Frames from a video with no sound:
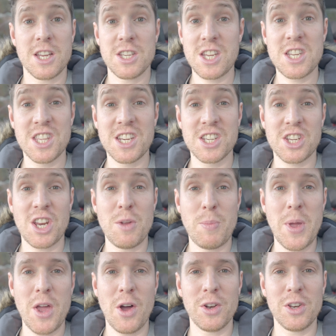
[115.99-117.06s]
because this thing's going
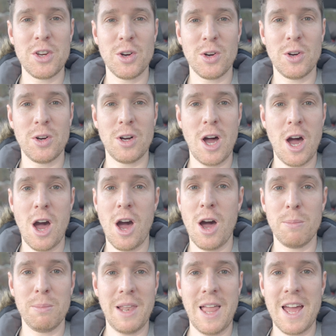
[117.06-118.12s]
to be on your
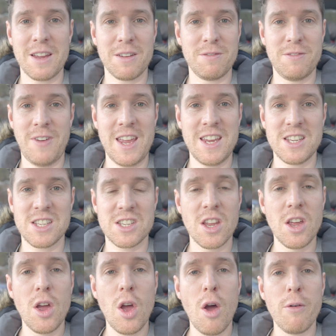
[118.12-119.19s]
arm, leg, face
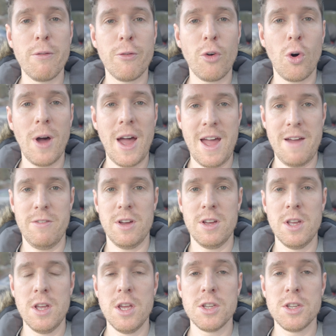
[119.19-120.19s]
forever.